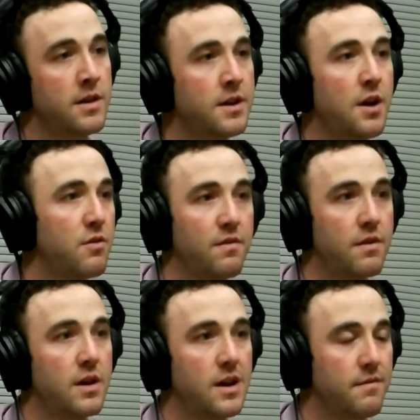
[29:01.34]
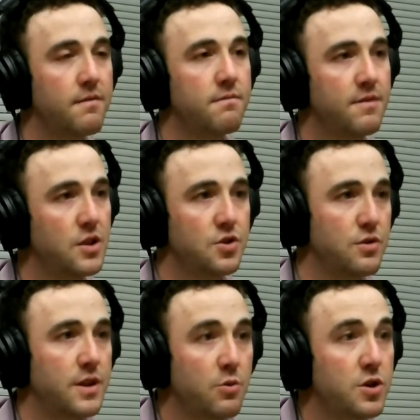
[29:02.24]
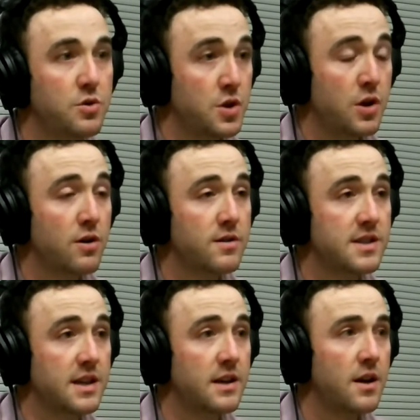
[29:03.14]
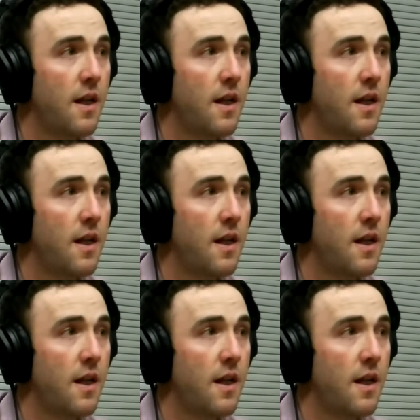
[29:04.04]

another villager, and they want to use a currency.